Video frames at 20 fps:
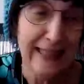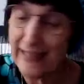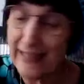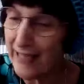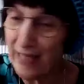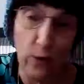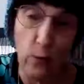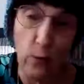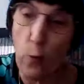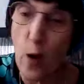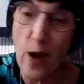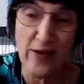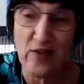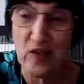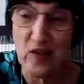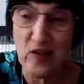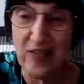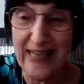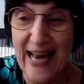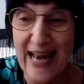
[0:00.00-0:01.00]
that he
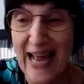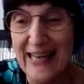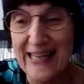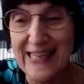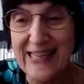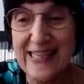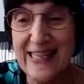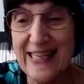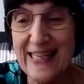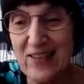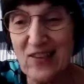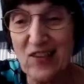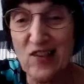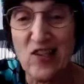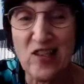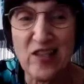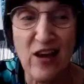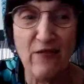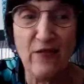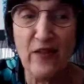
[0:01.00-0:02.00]
was in
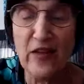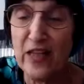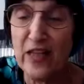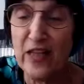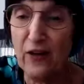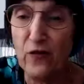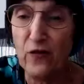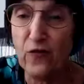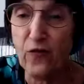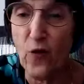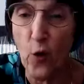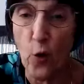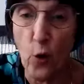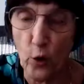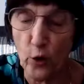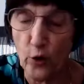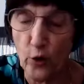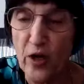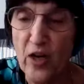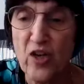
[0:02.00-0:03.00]

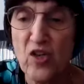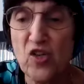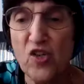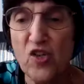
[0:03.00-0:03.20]
1974.